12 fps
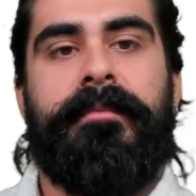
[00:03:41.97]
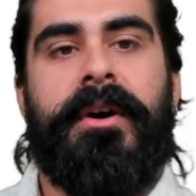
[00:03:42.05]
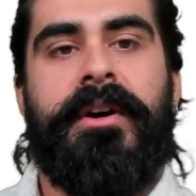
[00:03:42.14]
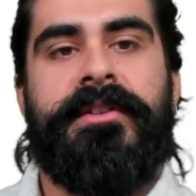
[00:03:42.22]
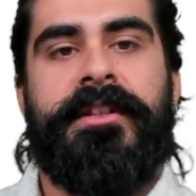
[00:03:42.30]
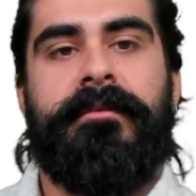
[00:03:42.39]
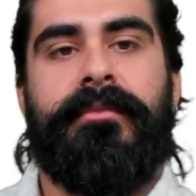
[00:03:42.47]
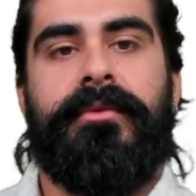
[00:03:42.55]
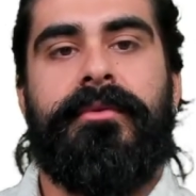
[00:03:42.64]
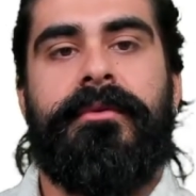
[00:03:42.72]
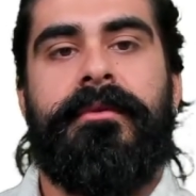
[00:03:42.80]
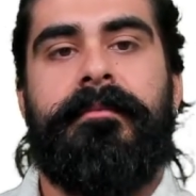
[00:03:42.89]

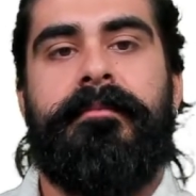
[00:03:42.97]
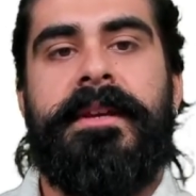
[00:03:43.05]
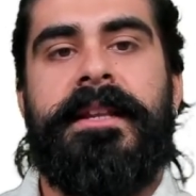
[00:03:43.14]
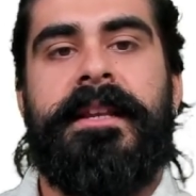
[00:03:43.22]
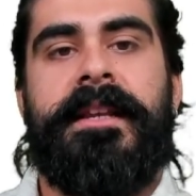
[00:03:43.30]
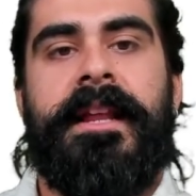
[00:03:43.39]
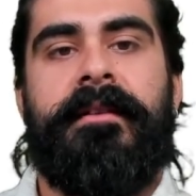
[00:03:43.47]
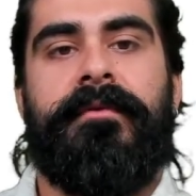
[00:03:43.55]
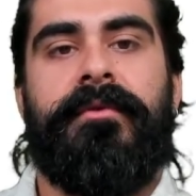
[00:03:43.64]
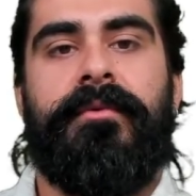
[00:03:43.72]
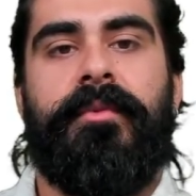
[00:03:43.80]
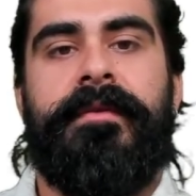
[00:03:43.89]
basketball be
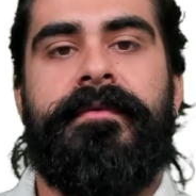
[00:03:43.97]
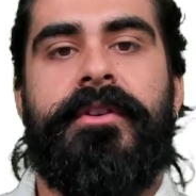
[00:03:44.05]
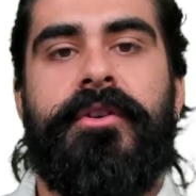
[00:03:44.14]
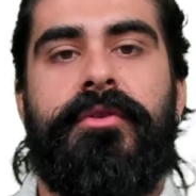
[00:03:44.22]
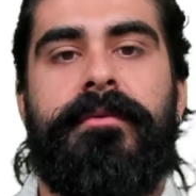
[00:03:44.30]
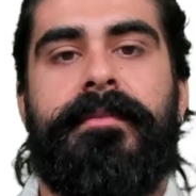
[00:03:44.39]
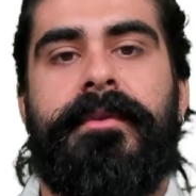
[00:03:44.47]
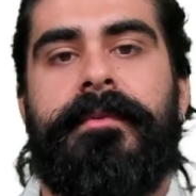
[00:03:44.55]
level with the hoop,